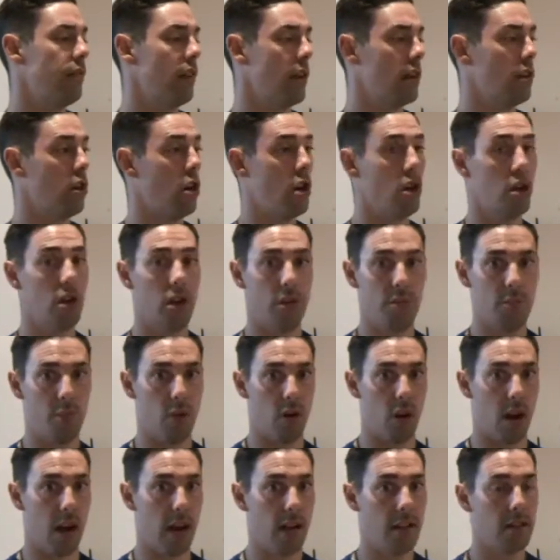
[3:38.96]
got a good
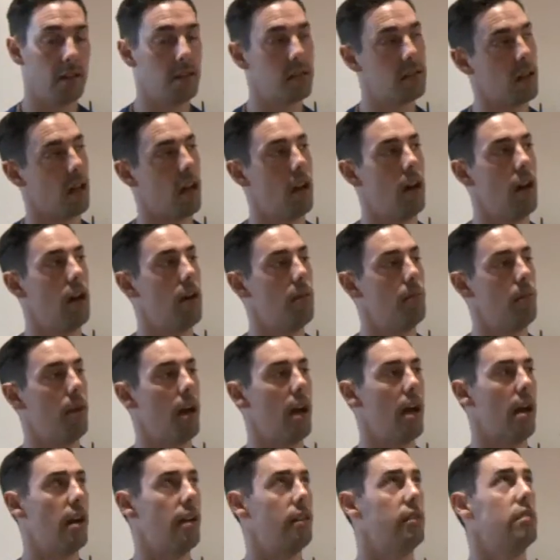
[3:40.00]
price.
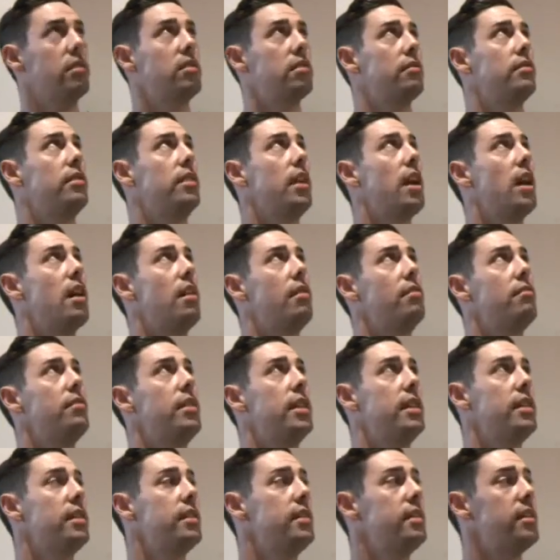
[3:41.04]
And yeah,
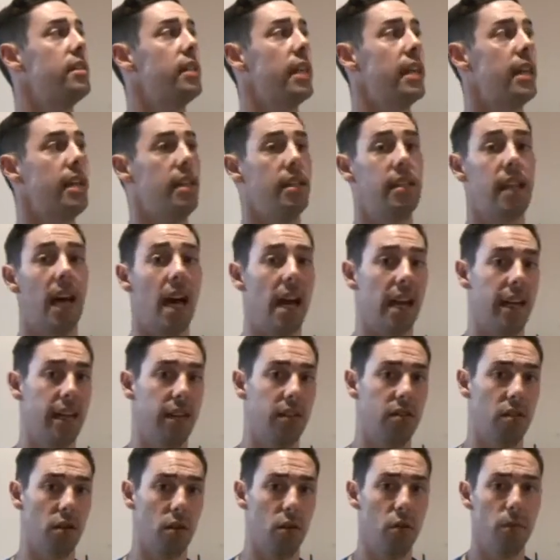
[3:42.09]
this is
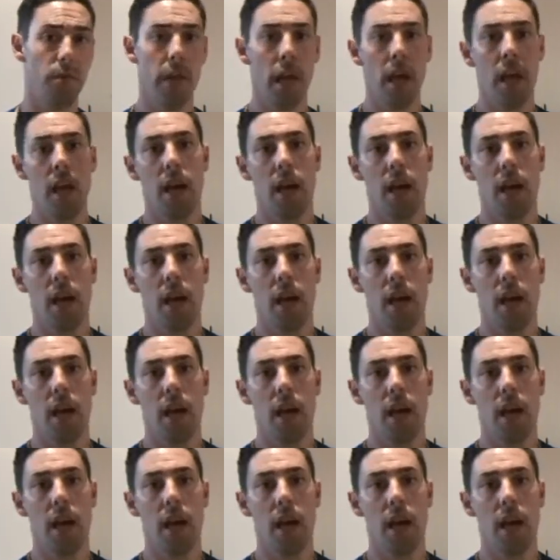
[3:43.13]
Hazel.